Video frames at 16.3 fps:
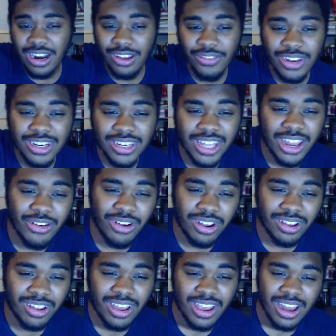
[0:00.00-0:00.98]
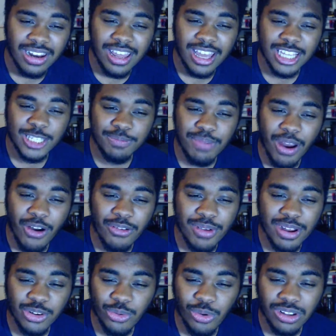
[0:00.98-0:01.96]
of endearing. The
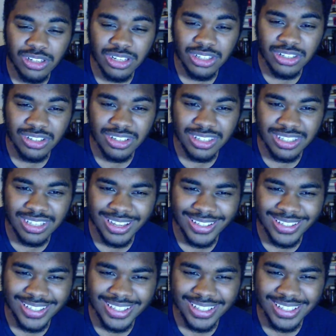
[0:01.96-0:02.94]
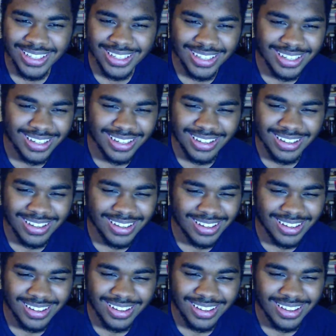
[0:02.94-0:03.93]
experiment was a success.
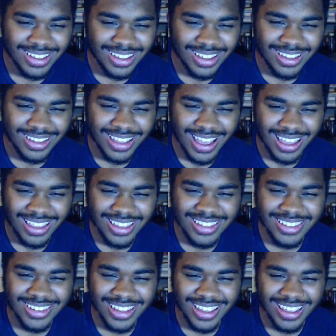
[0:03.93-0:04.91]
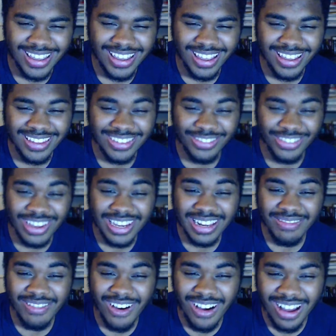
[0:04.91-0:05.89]
Yeah, he's
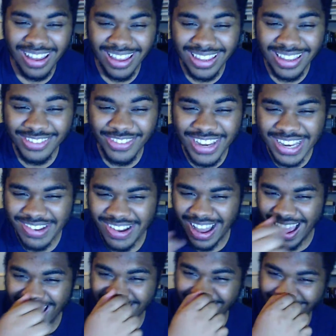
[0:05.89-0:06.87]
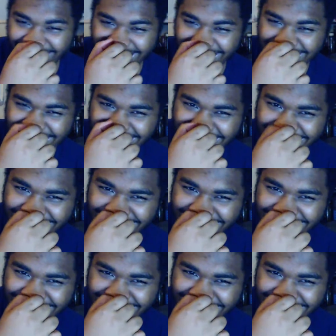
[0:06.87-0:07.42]
thinking about Aiko, right? He's like,